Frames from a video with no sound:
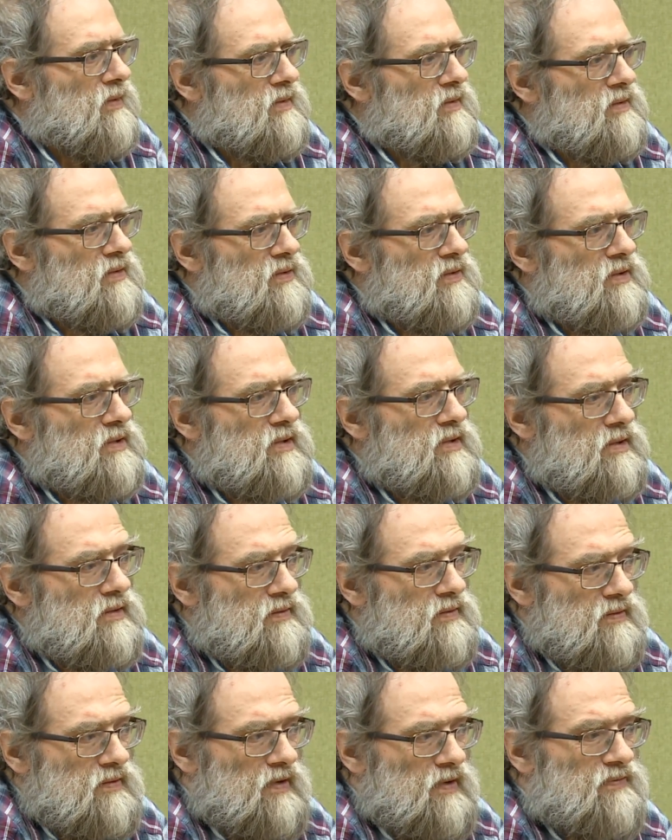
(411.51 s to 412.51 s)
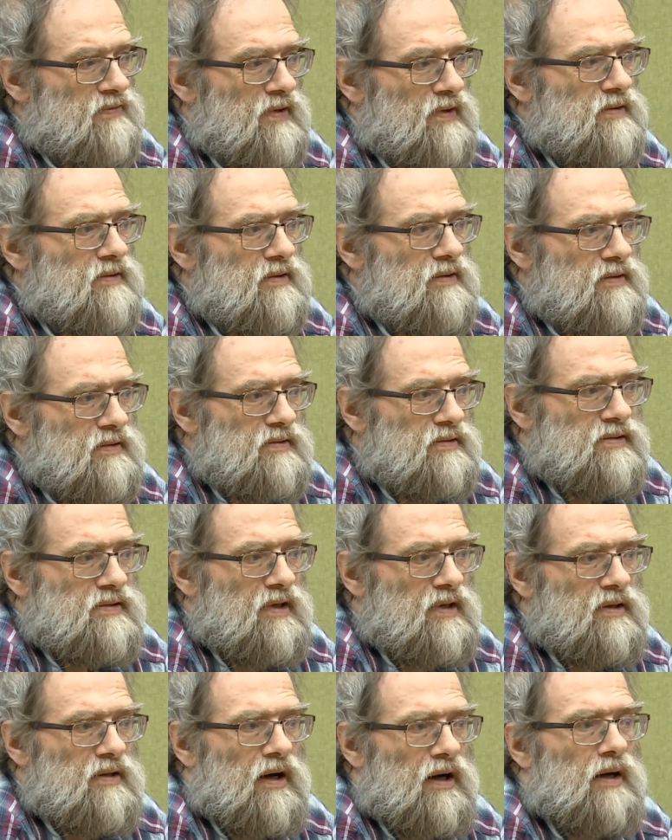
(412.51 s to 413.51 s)
you know, he defended it
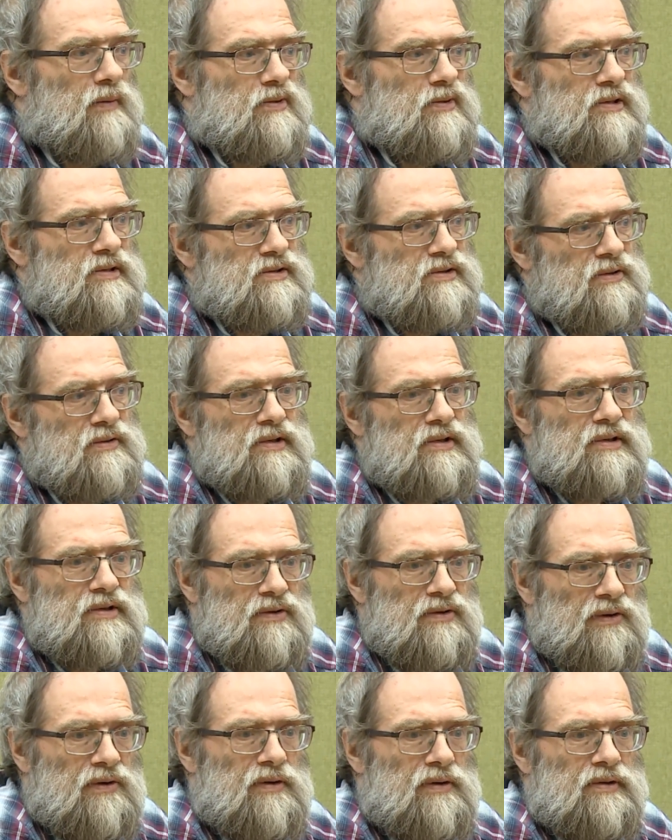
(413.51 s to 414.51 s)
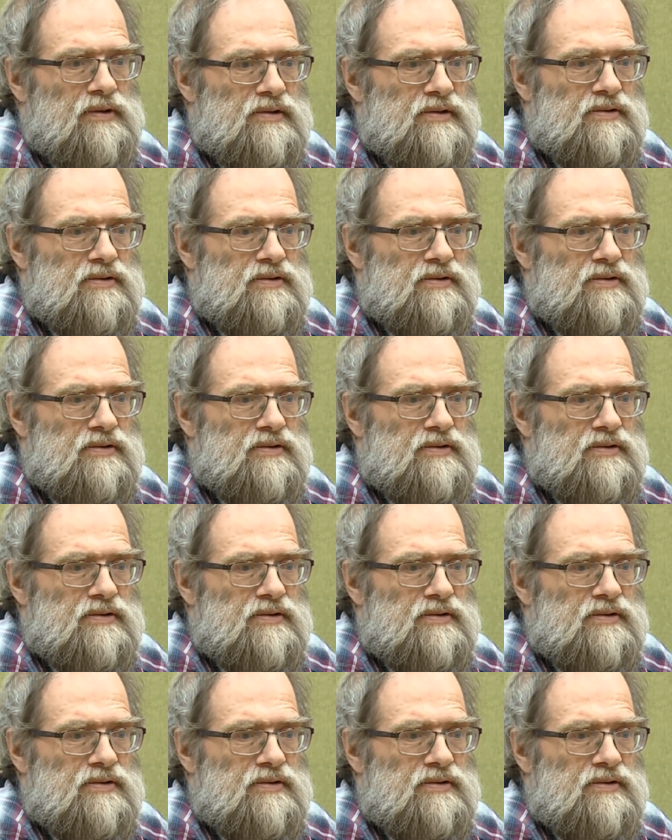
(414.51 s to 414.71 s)
saying, ah, but it's already old,